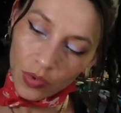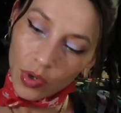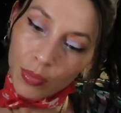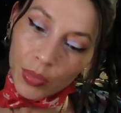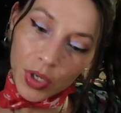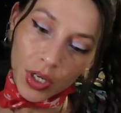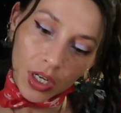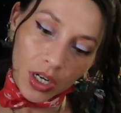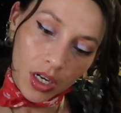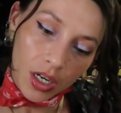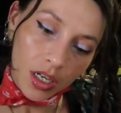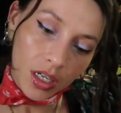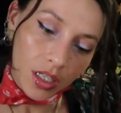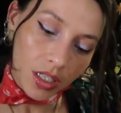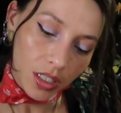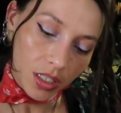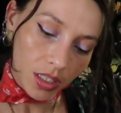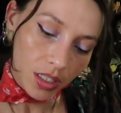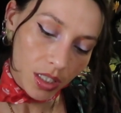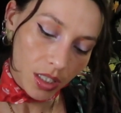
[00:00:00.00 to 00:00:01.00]
One more
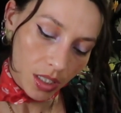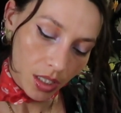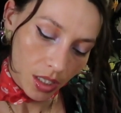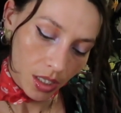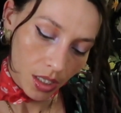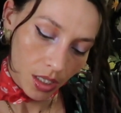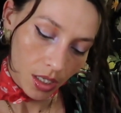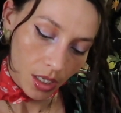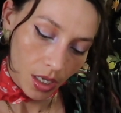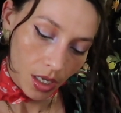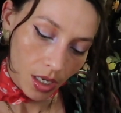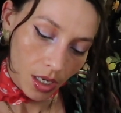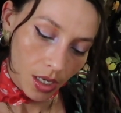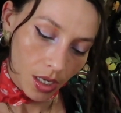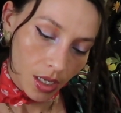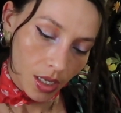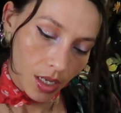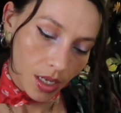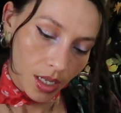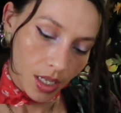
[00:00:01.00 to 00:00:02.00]
card.
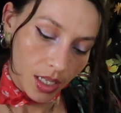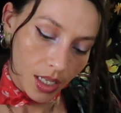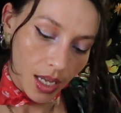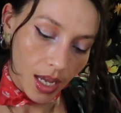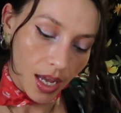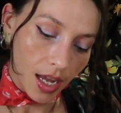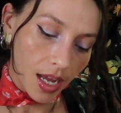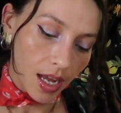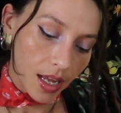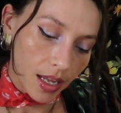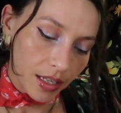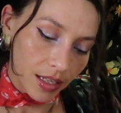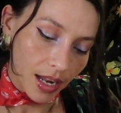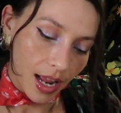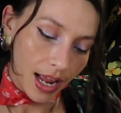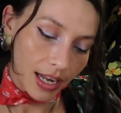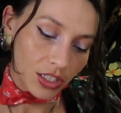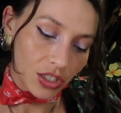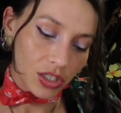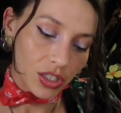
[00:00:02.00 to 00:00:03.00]
Yeah,
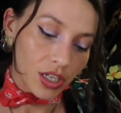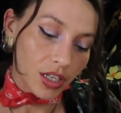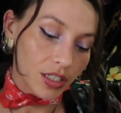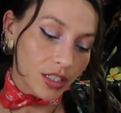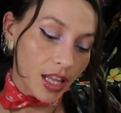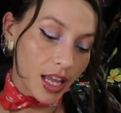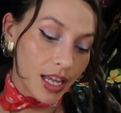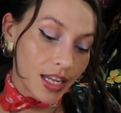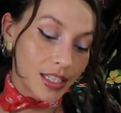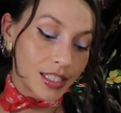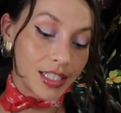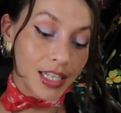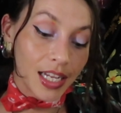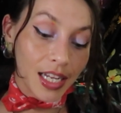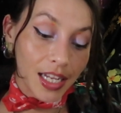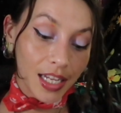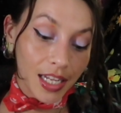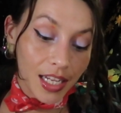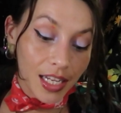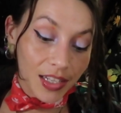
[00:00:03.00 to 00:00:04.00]
I just heard like
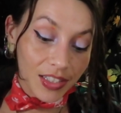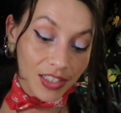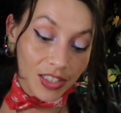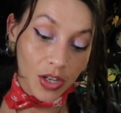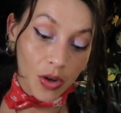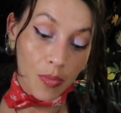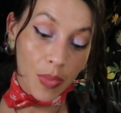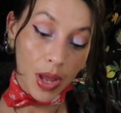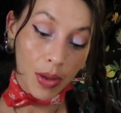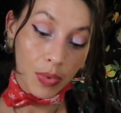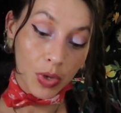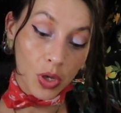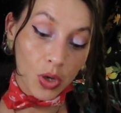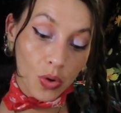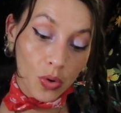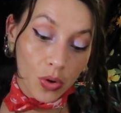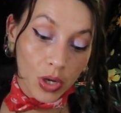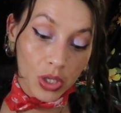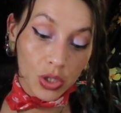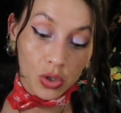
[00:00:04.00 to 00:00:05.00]
dig, so maybe
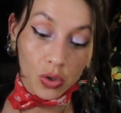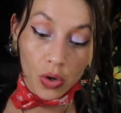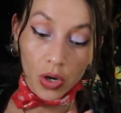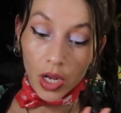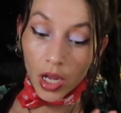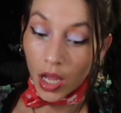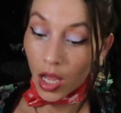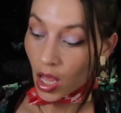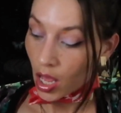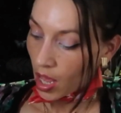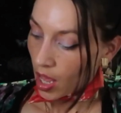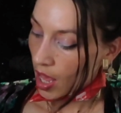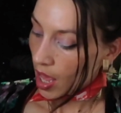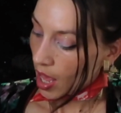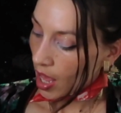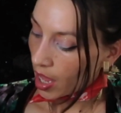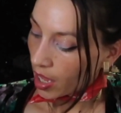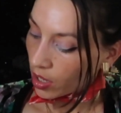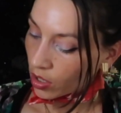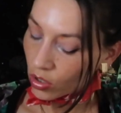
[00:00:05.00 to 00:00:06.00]
you enjoy
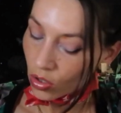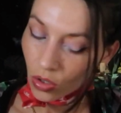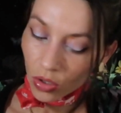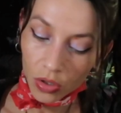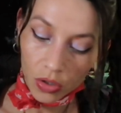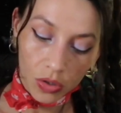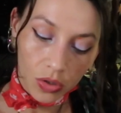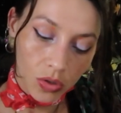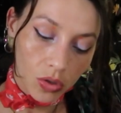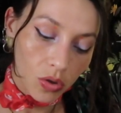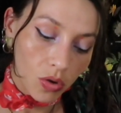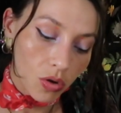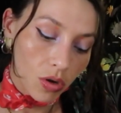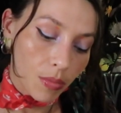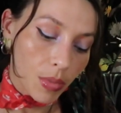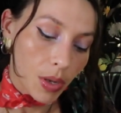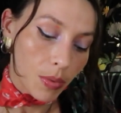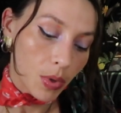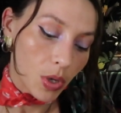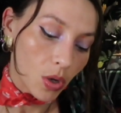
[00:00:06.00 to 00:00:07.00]
anal,
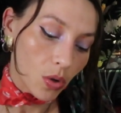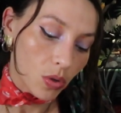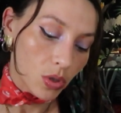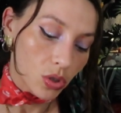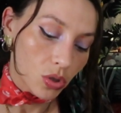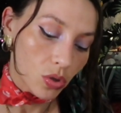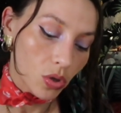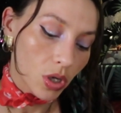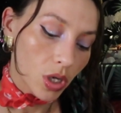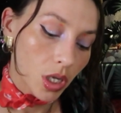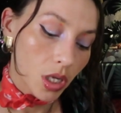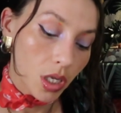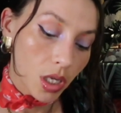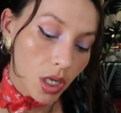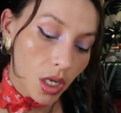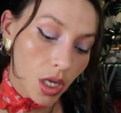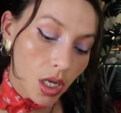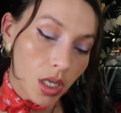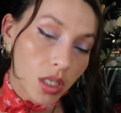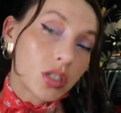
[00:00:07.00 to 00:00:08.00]
or maybe you
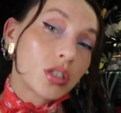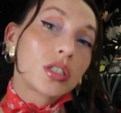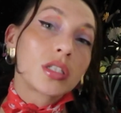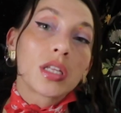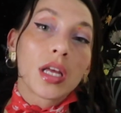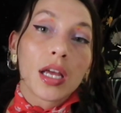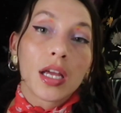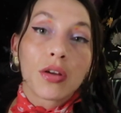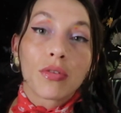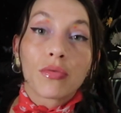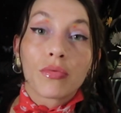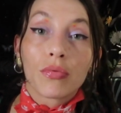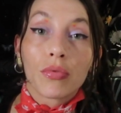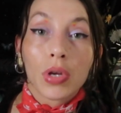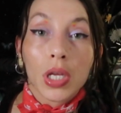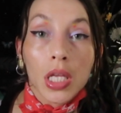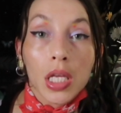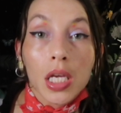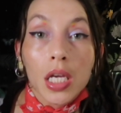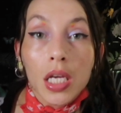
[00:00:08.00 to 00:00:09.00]
enjoy just like
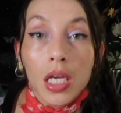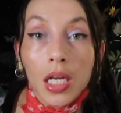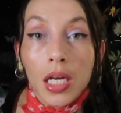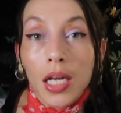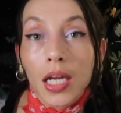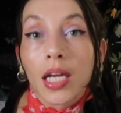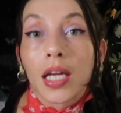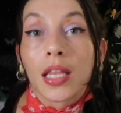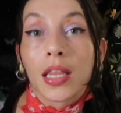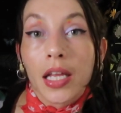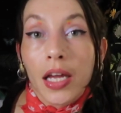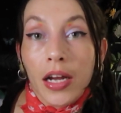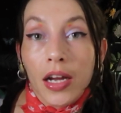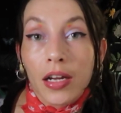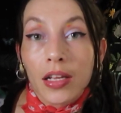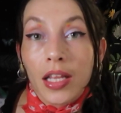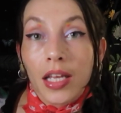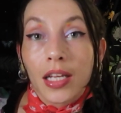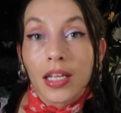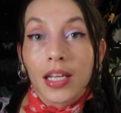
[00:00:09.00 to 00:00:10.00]
really getting in
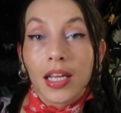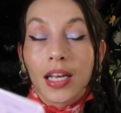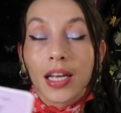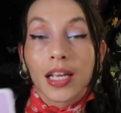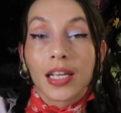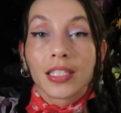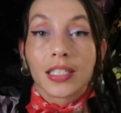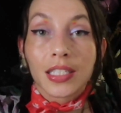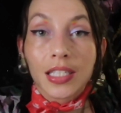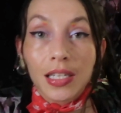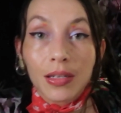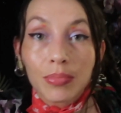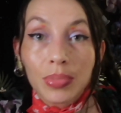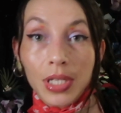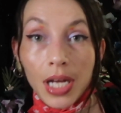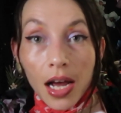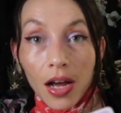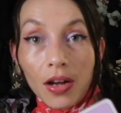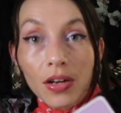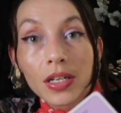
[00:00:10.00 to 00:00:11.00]
there, like getting
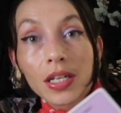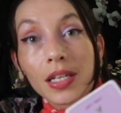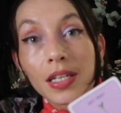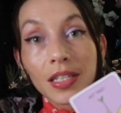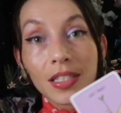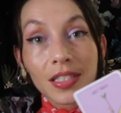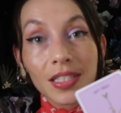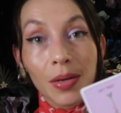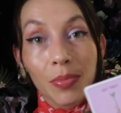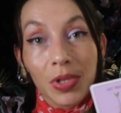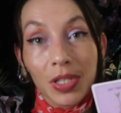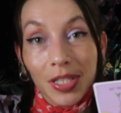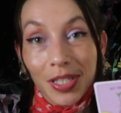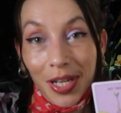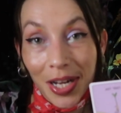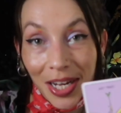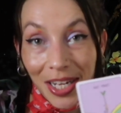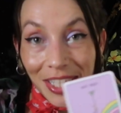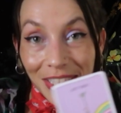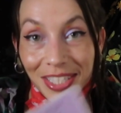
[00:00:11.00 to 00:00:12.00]
deep down in
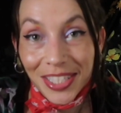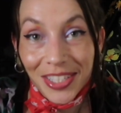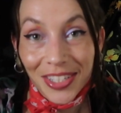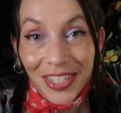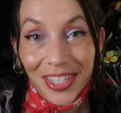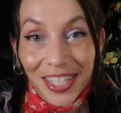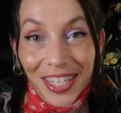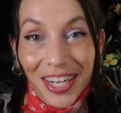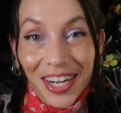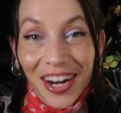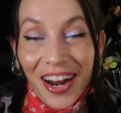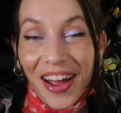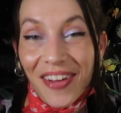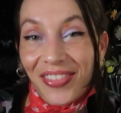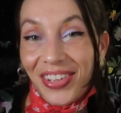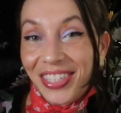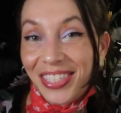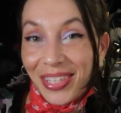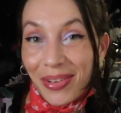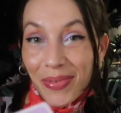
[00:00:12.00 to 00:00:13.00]
someone's guts, or
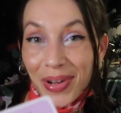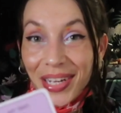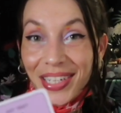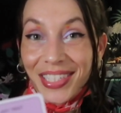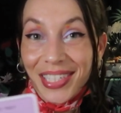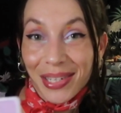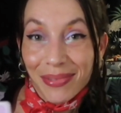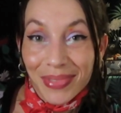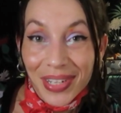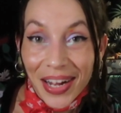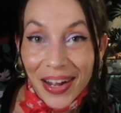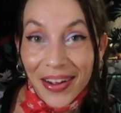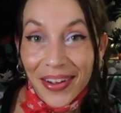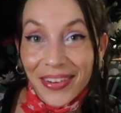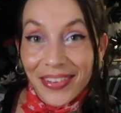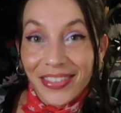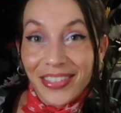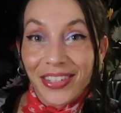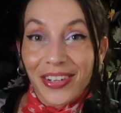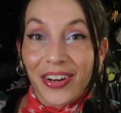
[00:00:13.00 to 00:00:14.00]
having someone deep
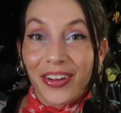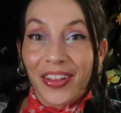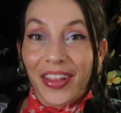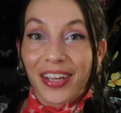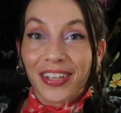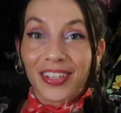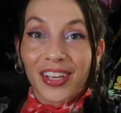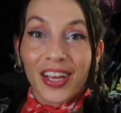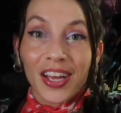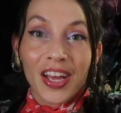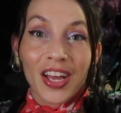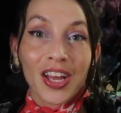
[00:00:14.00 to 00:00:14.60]
down, you know, like